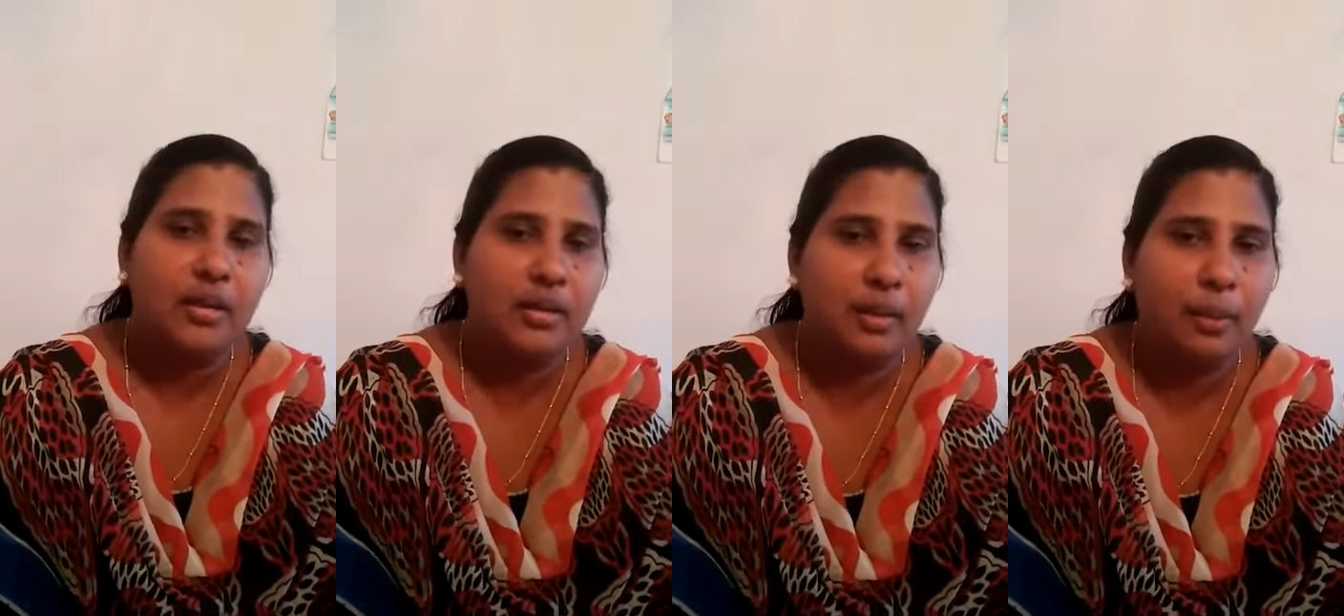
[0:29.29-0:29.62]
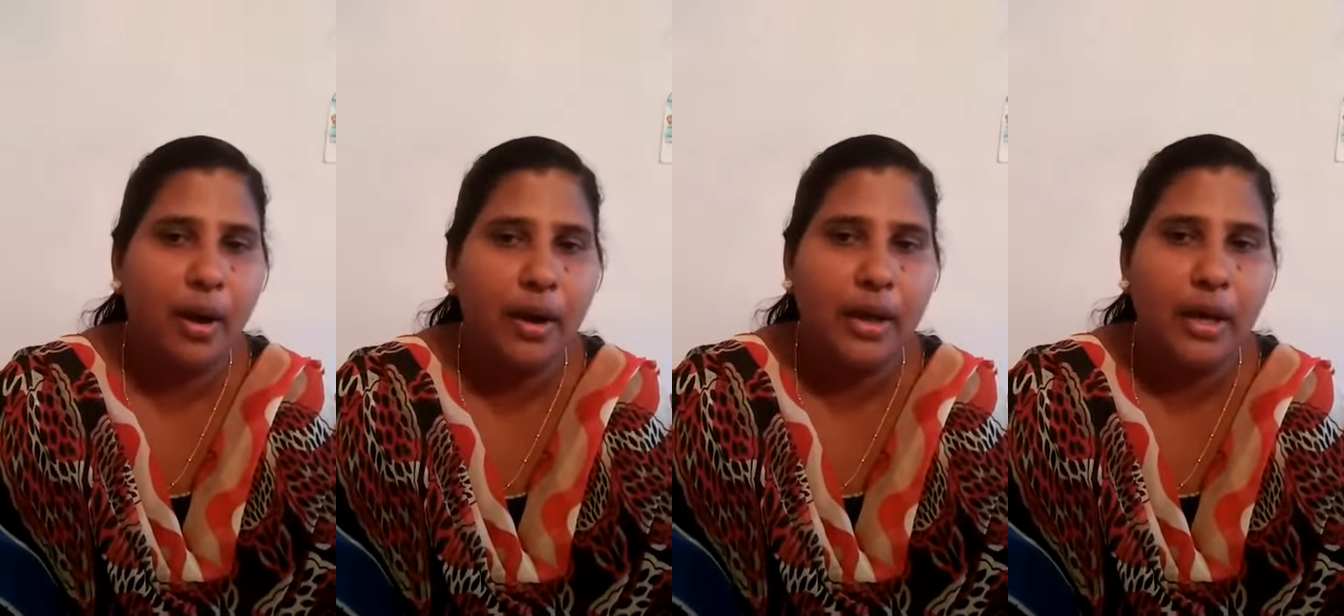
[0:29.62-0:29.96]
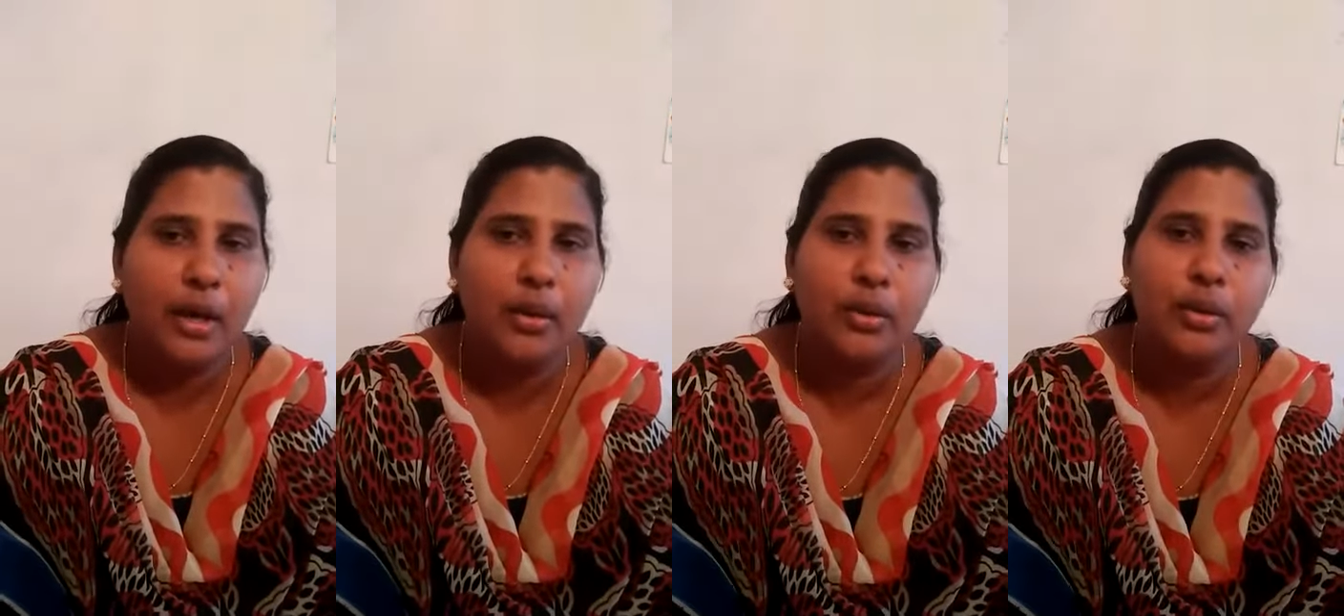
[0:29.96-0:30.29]
The
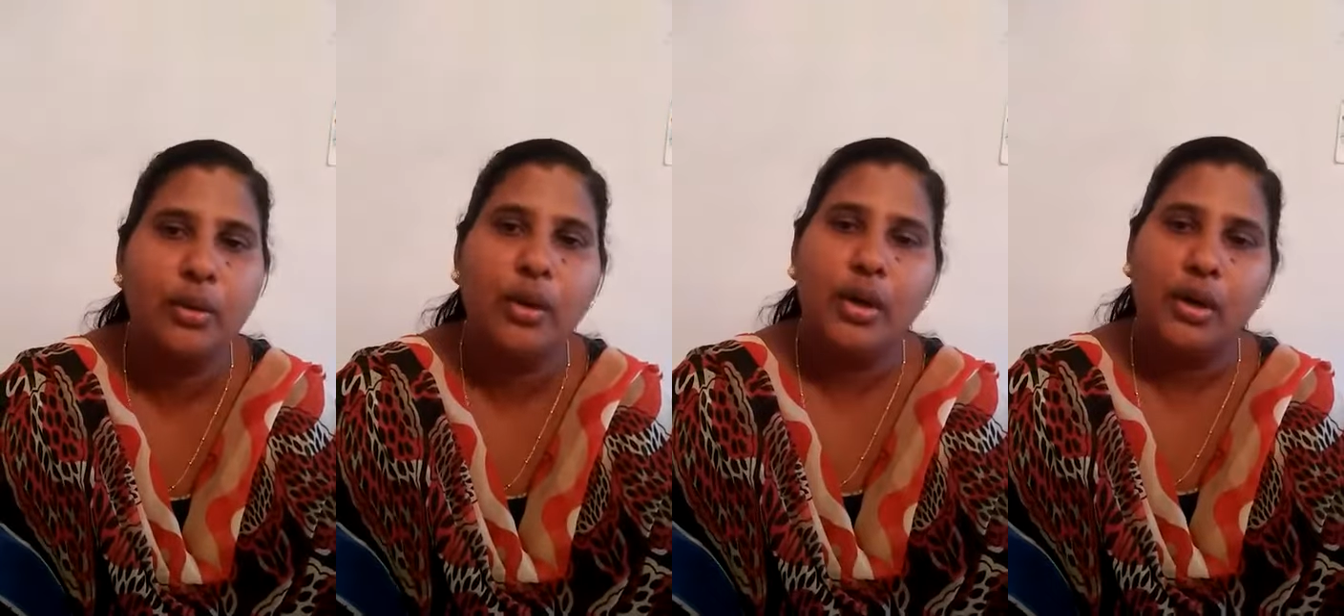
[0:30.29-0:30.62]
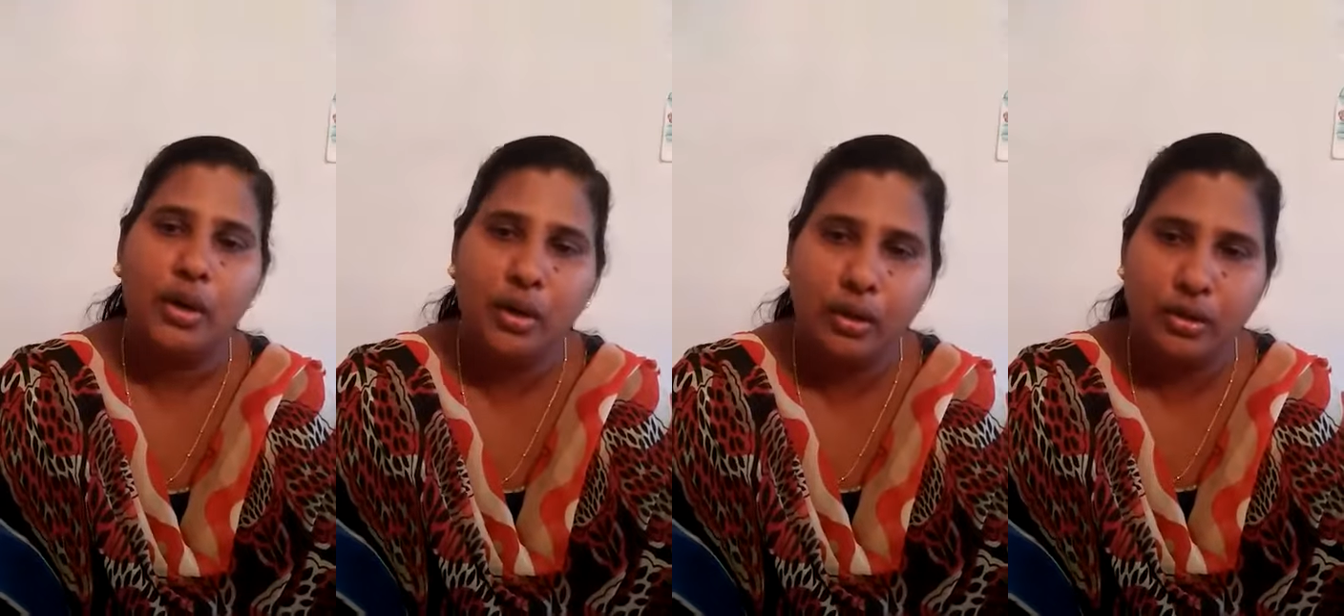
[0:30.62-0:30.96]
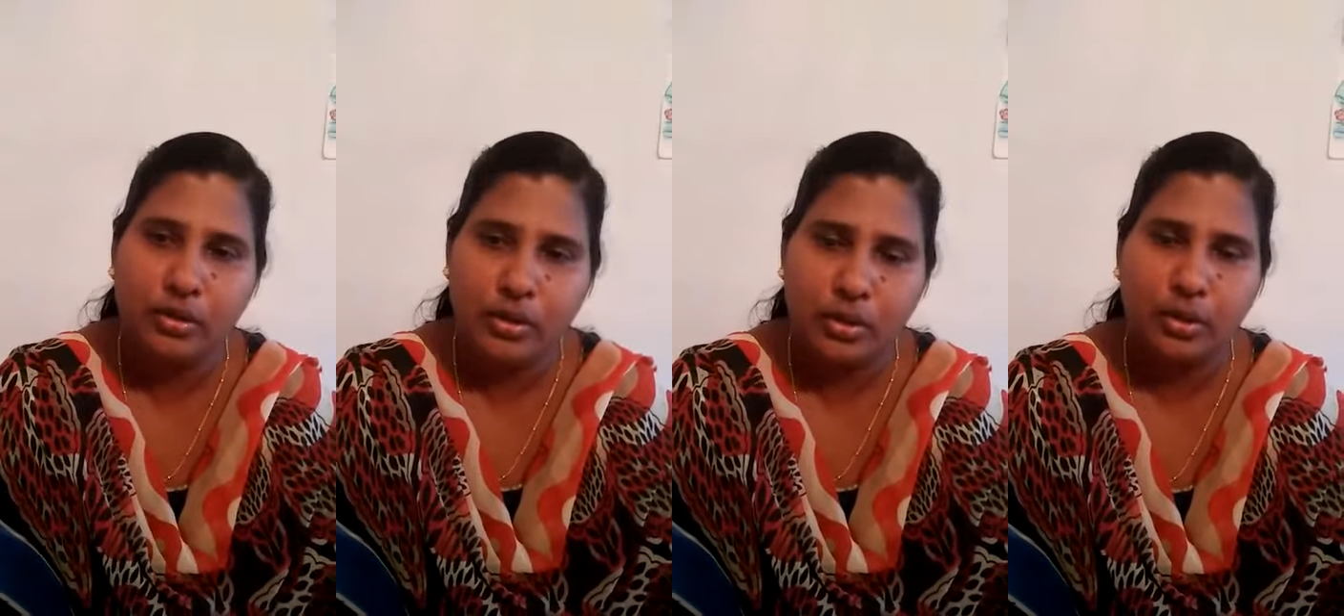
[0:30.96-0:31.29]
Boy Who
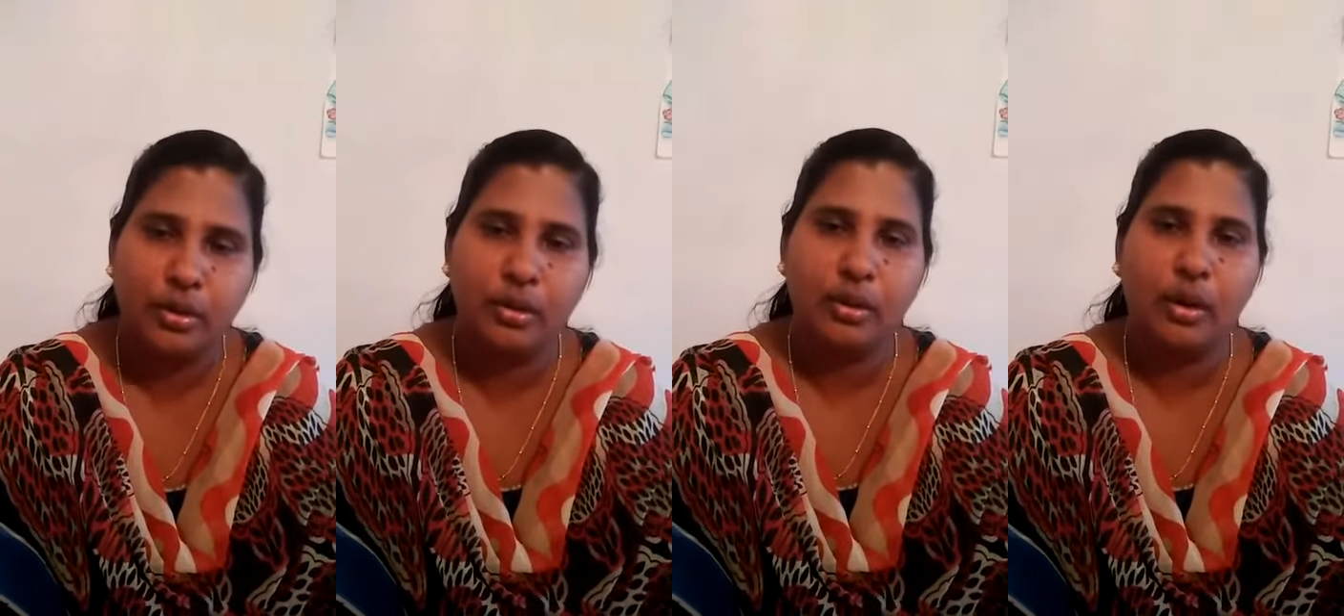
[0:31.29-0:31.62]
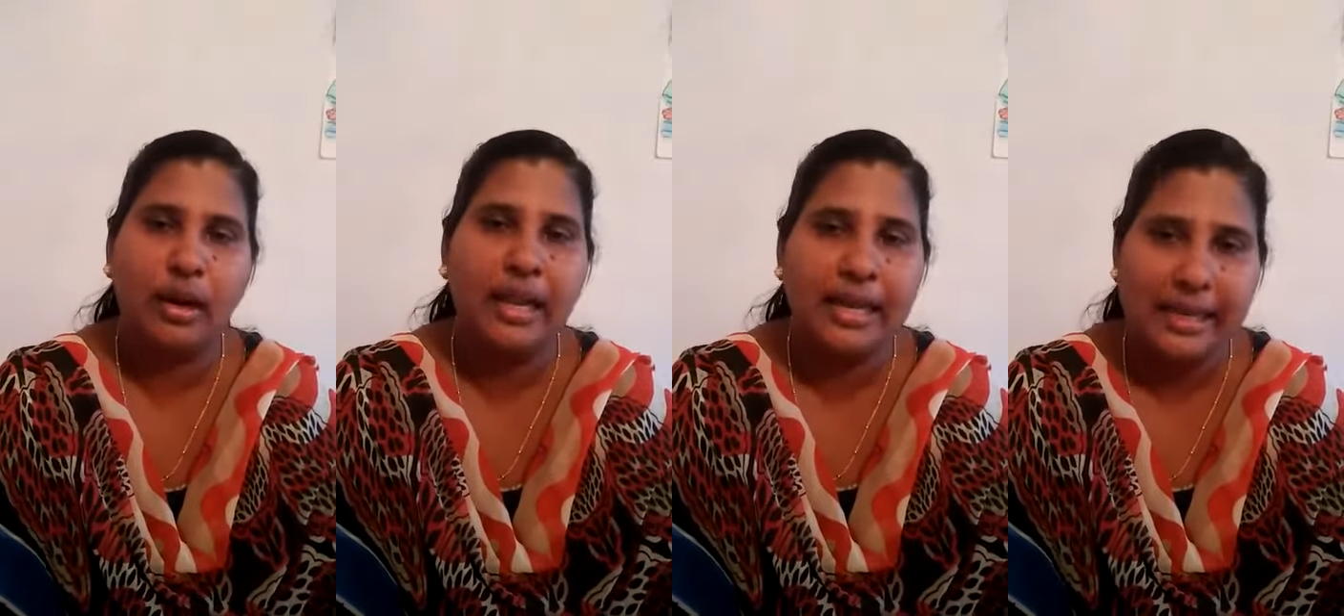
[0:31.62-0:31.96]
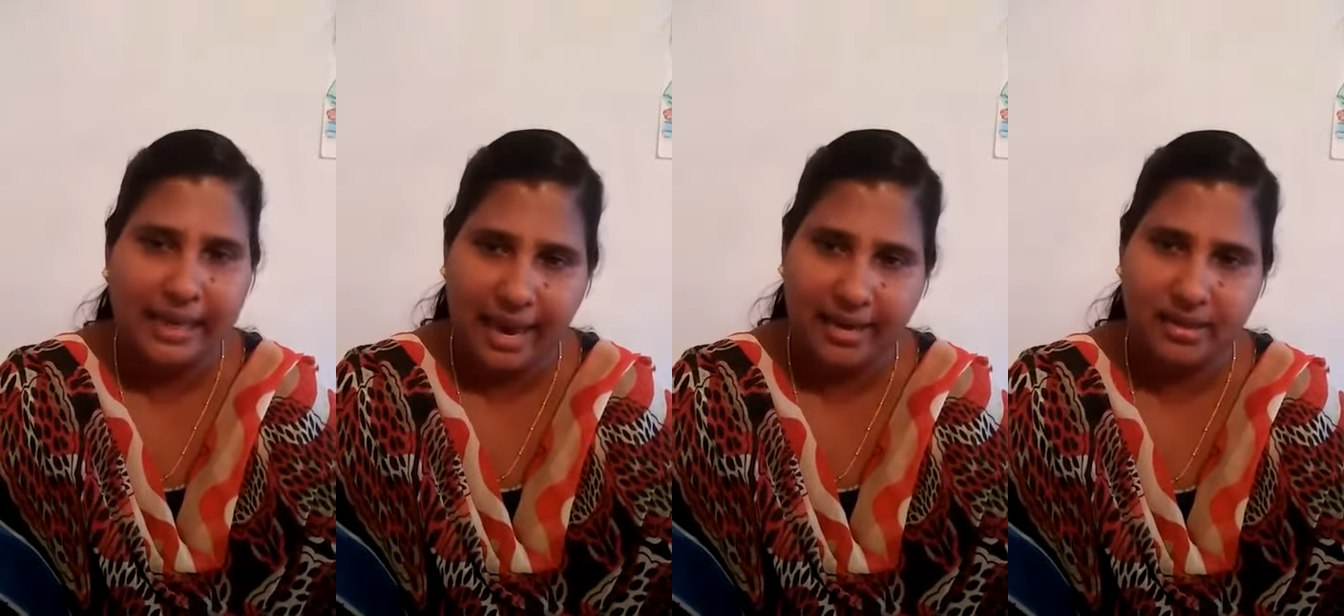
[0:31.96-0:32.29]
Drew Only
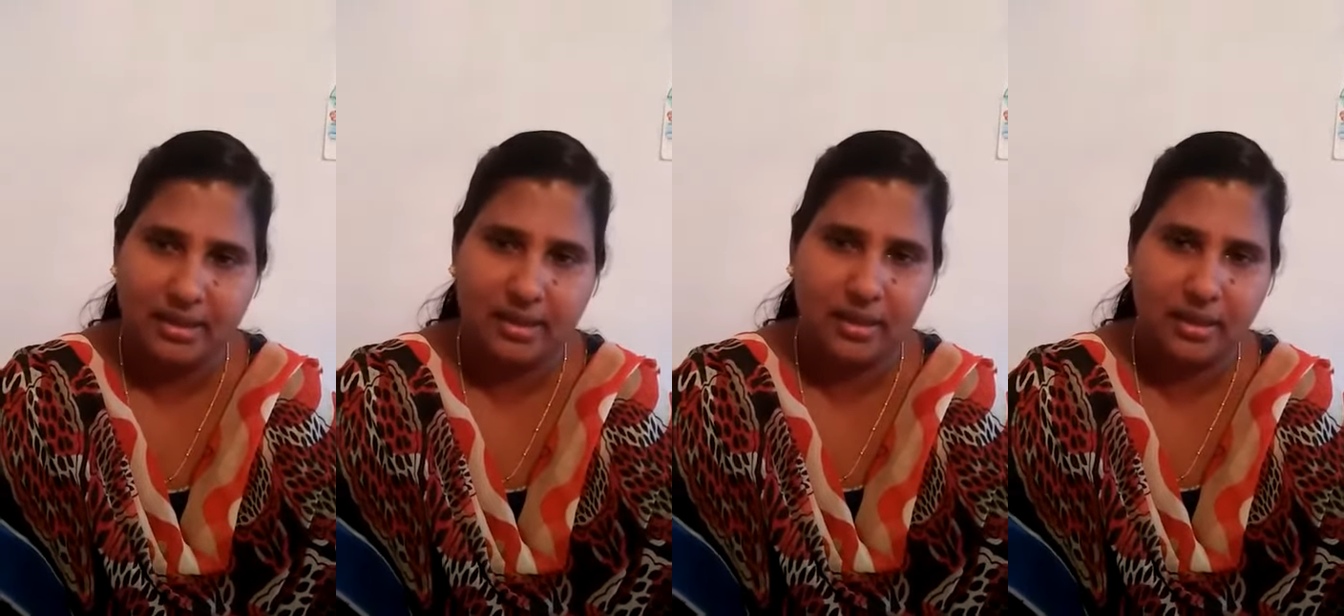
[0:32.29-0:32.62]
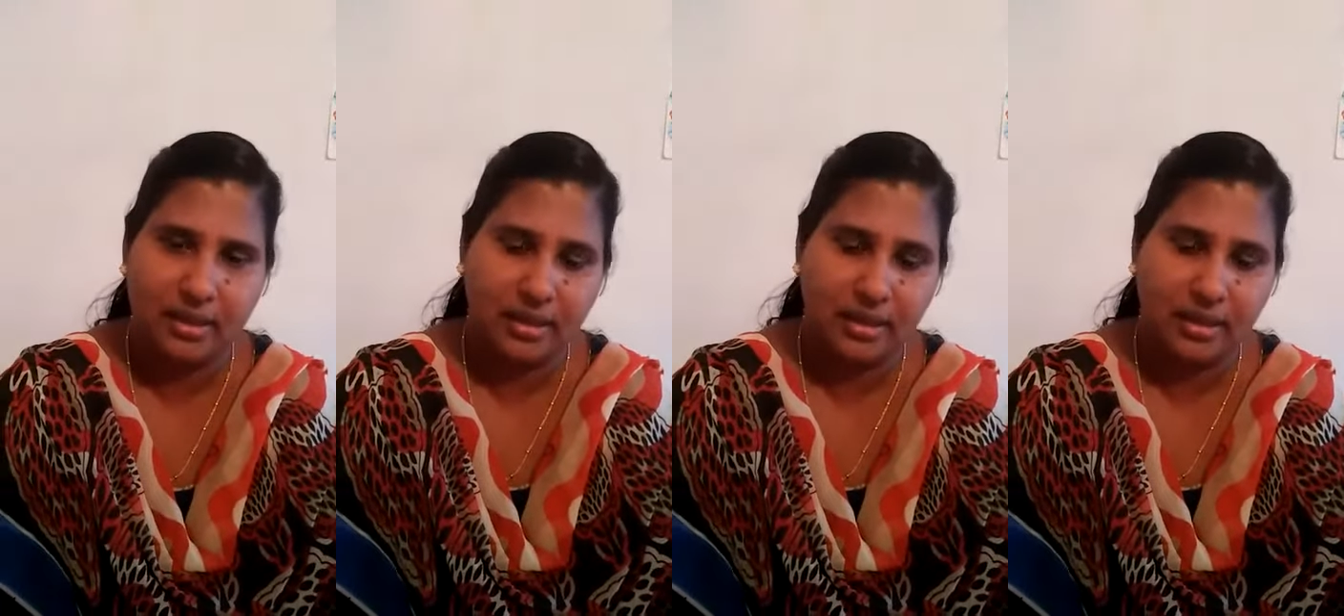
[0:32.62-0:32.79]
Cats.